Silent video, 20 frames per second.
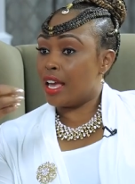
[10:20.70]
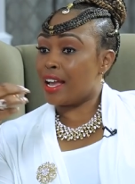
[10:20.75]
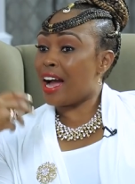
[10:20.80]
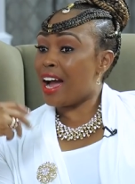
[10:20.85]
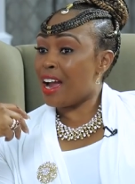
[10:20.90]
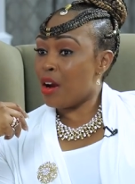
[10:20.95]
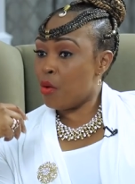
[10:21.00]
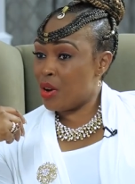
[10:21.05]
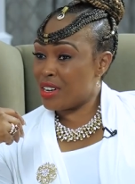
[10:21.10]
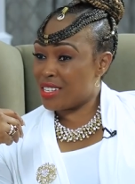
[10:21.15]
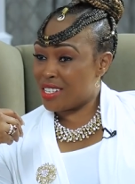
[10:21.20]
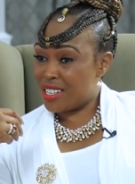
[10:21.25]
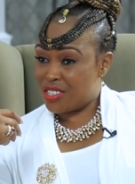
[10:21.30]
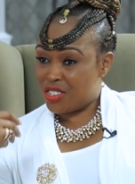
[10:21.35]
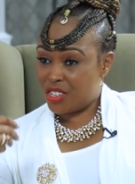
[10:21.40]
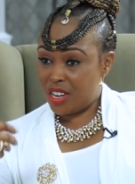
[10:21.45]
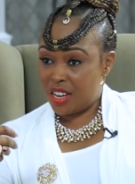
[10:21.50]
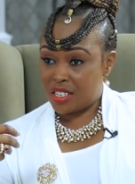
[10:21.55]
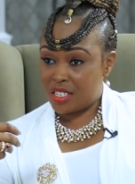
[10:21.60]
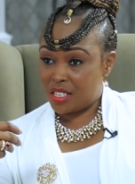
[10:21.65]
like, I want a
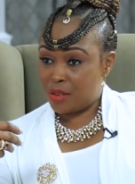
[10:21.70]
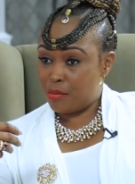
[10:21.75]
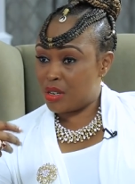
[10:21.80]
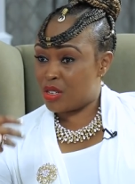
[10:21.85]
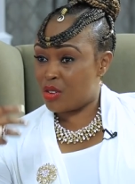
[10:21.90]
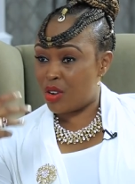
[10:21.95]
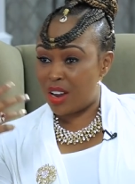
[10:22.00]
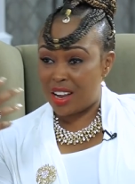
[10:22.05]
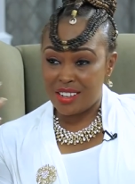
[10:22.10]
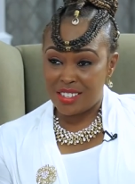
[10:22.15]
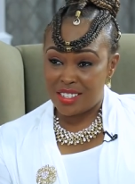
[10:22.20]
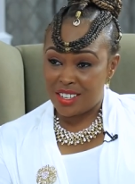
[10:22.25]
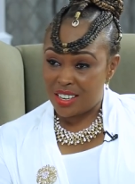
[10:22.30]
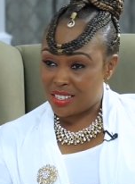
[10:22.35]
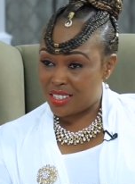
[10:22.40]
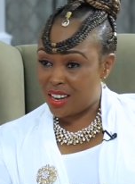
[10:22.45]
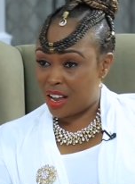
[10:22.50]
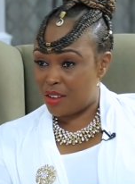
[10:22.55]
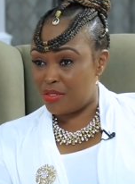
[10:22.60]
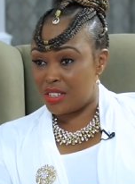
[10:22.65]
jet, but you can't
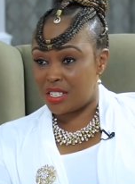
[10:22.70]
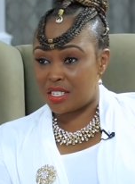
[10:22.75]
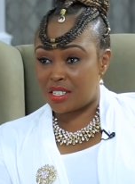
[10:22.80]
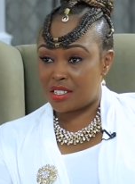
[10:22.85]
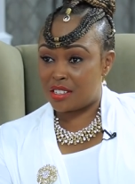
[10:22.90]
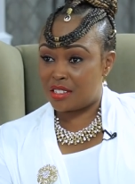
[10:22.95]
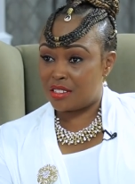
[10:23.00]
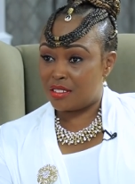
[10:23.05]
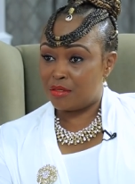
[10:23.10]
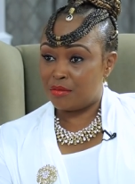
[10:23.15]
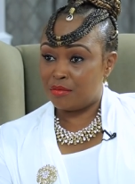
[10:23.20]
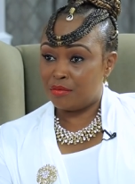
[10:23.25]
just have it.